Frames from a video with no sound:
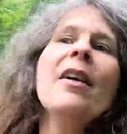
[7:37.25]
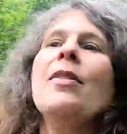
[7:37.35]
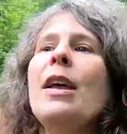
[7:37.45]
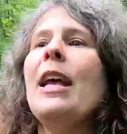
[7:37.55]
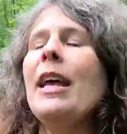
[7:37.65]

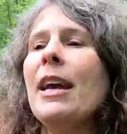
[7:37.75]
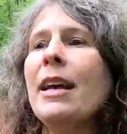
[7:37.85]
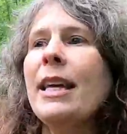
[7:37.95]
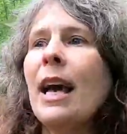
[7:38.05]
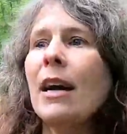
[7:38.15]
the
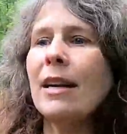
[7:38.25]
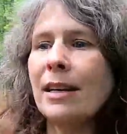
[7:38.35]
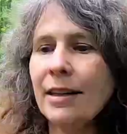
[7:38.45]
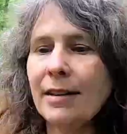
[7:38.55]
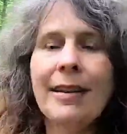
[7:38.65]
young
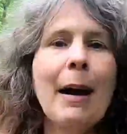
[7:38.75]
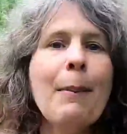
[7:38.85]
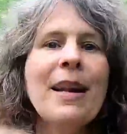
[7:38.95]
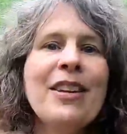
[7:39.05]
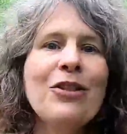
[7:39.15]

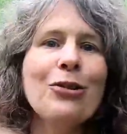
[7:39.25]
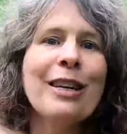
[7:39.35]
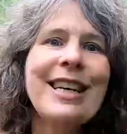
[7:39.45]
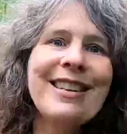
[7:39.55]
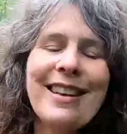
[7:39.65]
sapling
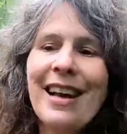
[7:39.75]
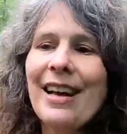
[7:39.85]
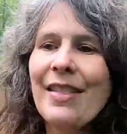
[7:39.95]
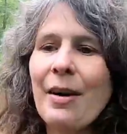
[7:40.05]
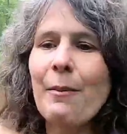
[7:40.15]
trees
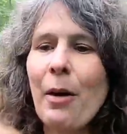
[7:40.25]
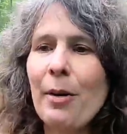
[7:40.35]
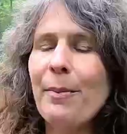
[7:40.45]
that might